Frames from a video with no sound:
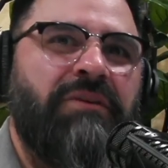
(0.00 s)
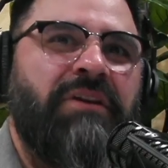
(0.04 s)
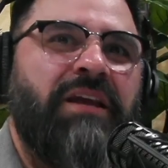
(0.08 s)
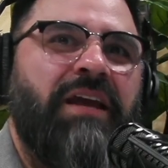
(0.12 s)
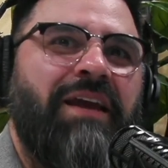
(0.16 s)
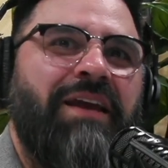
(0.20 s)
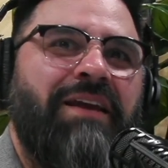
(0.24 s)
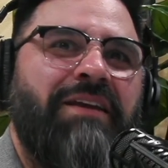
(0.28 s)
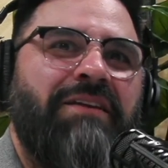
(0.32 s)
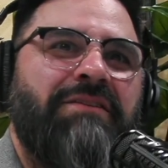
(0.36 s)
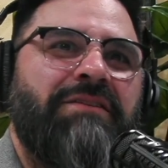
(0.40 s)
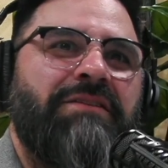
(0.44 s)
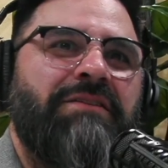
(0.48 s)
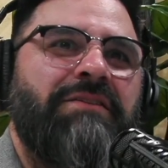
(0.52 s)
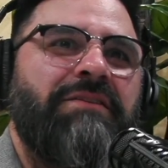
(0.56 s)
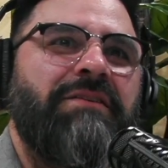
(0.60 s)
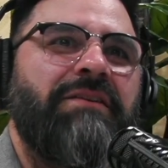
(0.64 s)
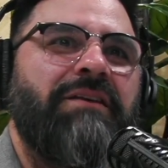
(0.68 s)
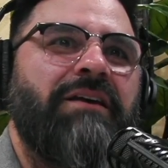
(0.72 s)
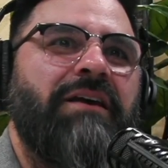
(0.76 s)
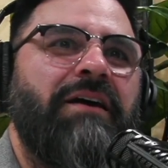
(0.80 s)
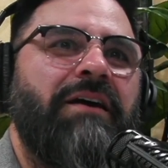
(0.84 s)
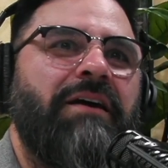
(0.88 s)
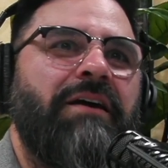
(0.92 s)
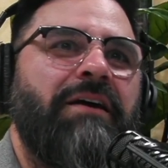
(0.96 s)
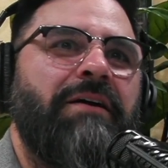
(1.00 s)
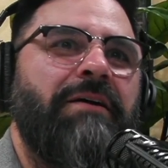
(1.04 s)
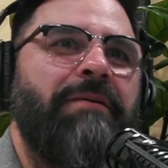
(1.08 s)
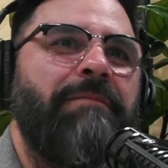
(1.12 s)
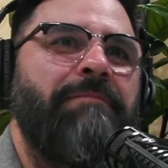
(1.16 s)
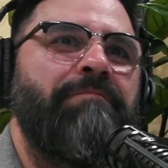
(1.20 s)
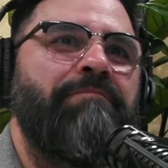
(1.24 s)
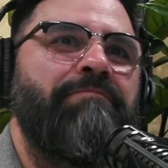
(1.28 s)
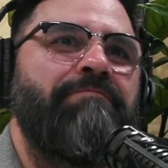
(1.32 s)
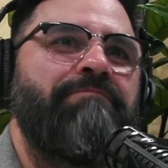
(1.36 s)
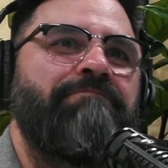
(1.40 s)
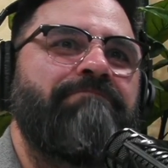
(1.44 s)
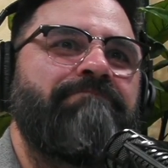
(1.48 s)
days
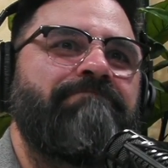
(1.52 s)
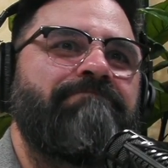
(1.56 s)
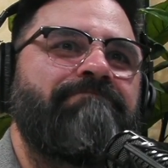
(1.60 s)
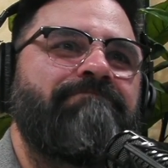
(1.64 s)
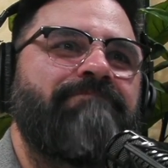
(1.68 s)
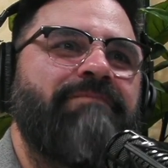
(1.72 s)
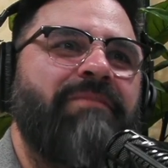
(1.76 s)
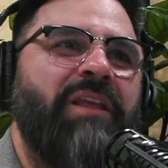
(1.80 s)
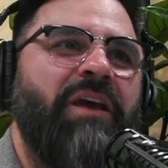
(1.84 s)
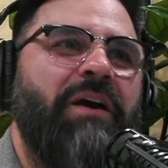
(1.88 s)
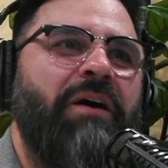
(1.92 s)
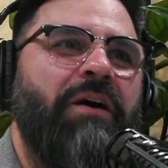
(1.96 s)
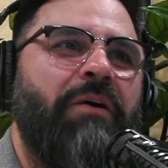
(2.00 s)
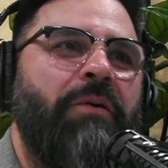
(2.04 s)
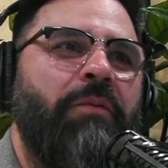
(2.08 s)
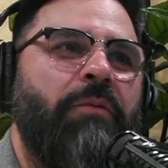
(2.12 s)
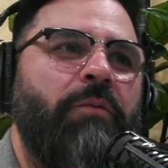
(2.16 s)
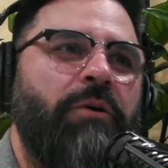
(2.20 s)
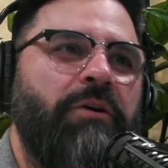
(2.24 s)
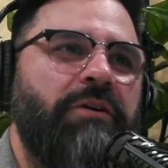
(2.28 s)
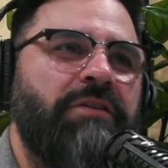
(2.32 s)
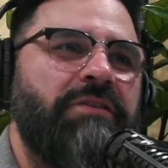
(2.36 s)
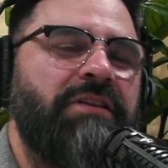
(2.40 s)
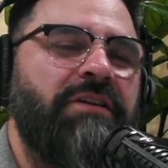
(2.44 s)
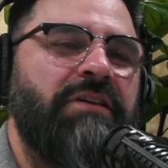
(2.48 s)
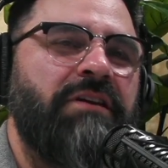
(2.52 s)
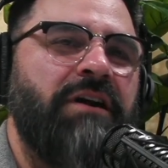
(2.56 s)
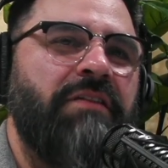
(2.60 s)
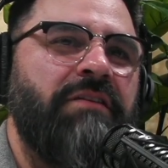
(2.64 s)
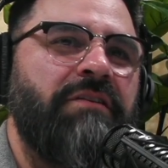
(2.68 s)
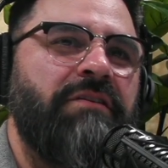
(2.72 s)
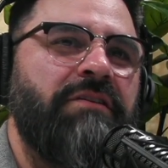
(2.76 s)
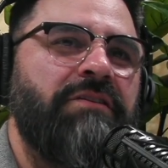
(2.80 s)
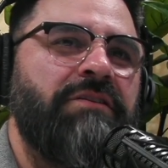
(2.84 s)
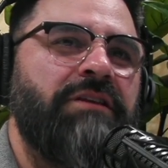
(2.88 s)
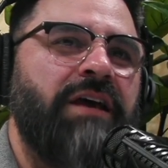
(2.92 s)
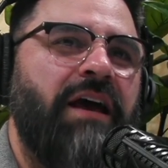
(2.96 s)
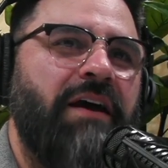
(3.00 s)
are worse than
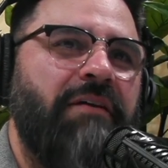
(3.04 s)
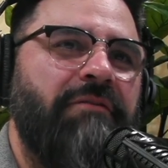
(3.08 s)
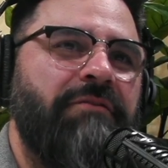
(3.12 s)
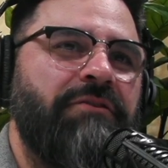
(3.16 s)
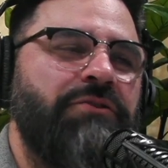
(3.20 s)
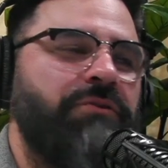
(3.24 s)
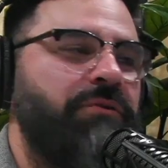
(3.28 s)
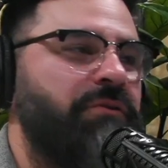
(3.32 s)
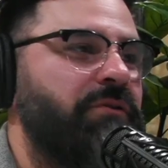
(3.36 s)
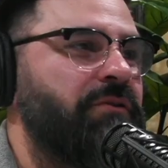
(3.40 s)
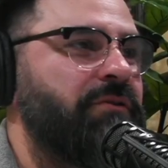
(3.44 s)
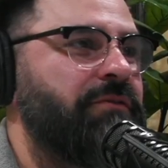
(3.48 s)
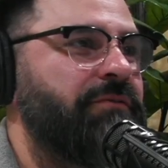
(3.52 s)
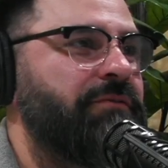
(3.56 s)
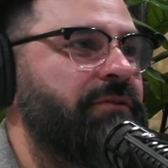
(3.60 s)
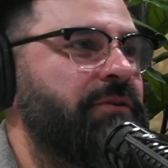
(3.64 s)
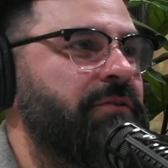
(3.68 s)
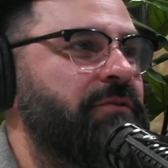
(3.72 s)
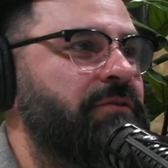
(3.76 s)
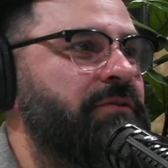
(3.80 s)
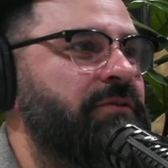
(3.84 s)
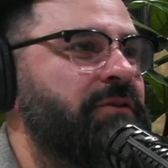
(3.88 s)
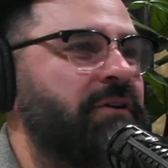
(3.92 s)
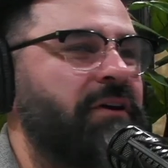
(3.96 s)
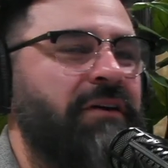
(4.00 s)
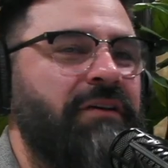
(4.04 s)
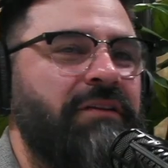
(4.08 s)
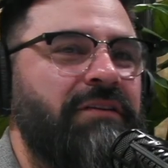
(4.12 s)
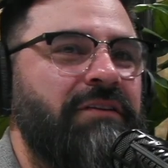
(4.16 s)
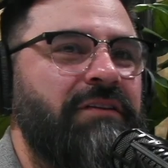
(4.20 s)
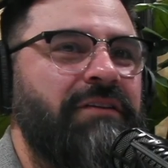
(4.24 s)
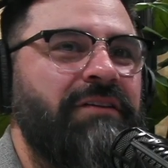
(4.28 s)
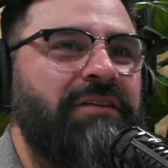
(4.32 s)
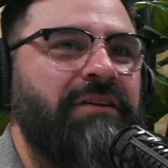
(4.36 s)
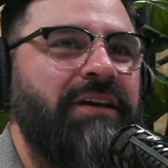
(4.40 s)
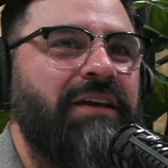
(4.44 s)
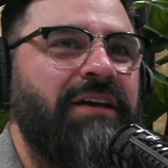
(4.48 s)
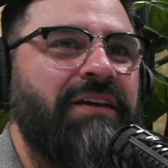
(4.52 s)
others. I have shorter fuse on
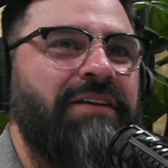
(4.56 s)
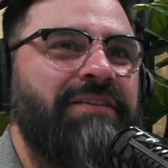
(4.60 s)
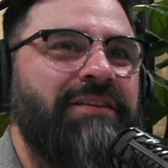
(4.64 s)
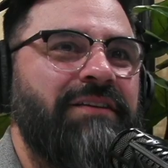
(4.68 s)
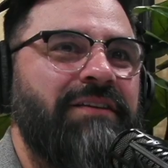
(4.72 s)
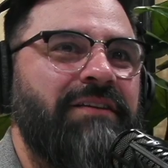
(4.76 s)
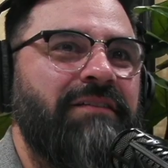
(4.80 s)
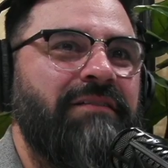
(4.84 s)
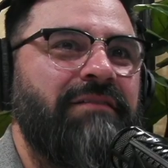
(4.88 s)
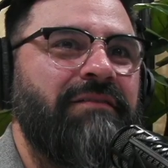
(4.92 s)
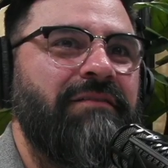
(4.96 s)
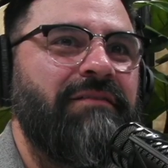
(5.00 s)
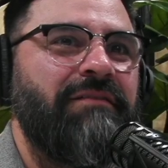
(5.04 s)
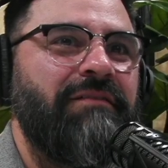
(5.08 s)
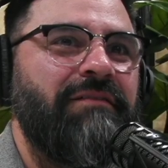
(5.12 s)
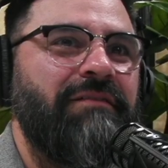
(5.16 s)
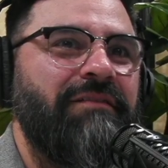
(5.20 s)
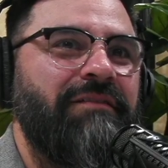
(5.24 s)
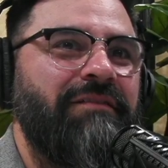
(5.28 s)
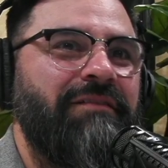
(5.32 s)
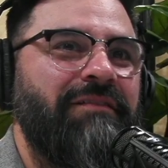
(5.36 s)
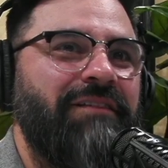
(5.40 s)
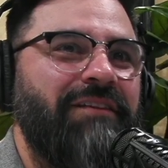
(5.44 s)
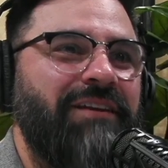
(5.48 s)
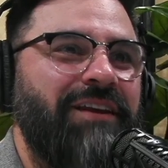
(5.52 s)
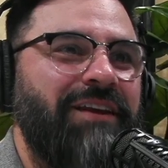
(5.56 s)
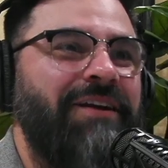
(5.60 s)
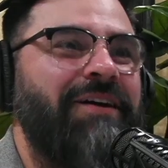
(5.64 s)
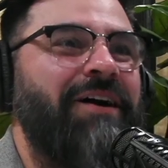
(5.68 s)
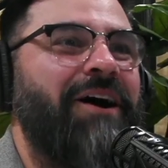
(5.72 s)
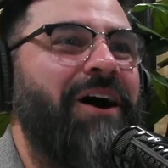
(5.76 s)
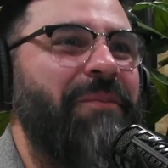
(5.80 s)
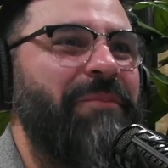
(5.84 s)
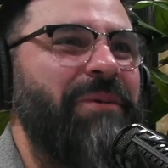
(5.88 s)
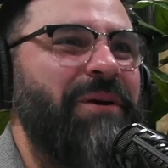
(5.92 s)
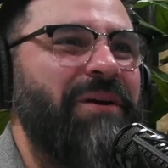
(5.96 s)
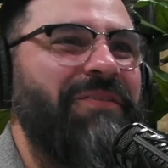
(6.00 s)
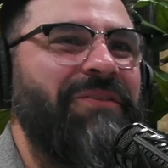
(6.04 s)
certain days, and he
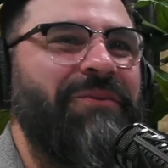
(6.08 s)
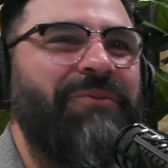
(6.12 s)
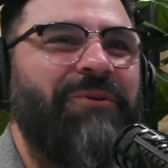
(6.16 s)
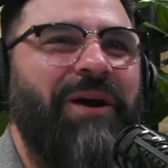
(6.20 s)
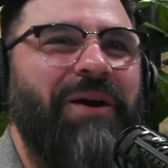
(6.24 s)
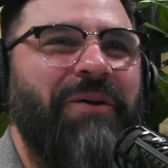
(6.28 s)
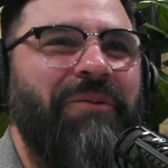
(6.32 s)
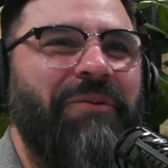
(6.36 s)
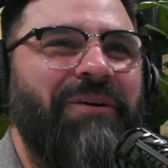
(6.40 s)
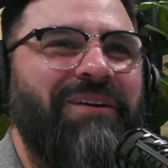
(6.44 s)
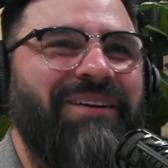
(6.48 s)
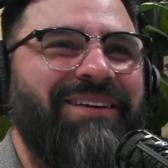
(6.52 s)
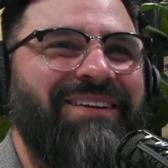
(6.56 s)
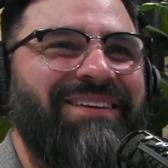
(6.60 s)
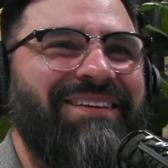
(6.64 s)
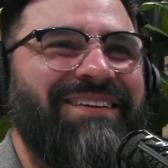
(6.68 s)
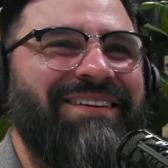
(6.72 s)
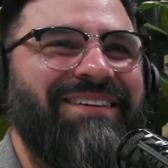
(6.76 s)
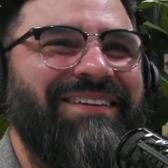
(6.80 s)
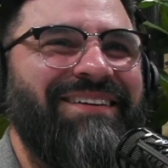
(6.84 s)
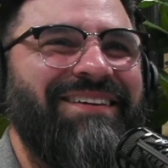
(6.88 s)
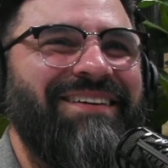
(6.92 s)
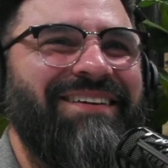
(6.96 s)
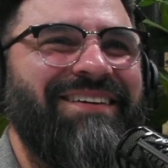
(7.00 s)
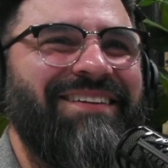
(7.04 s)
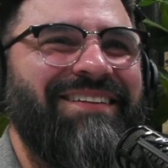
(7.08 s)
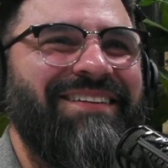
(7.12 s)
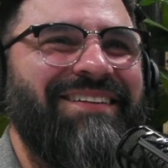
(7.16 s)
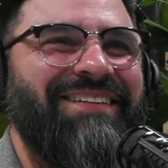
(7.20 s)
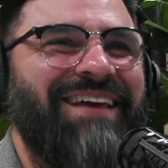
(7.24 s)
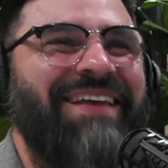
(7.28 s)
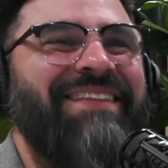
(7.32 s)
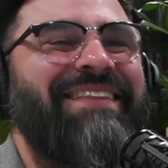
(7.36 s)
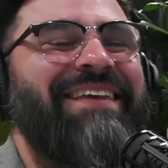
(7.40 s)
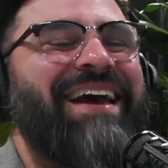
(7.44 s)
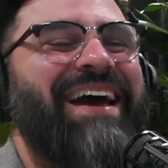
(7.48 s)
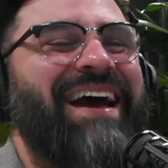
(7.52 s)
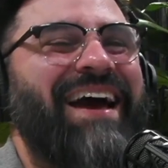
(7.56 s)
caught me on the right one.
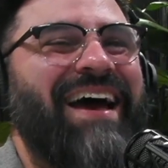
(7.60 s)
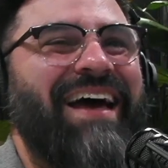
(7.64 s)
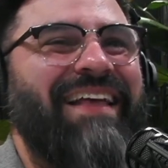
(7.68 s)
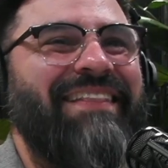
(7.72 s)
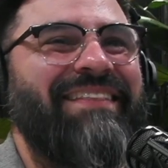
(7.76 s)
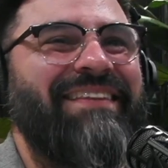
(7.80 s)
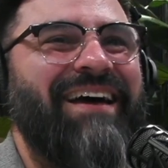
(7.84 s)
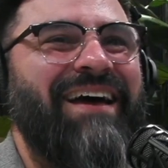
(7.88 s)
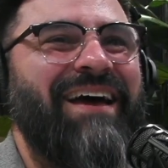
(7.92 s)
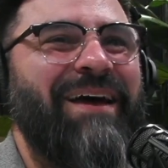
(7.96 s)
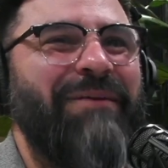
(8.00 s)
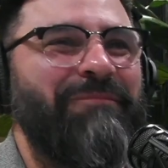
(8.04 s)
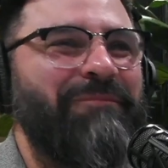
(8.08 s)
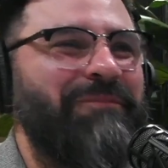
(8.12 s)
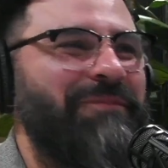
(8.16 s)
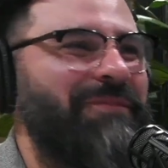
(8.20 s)
That day I had time.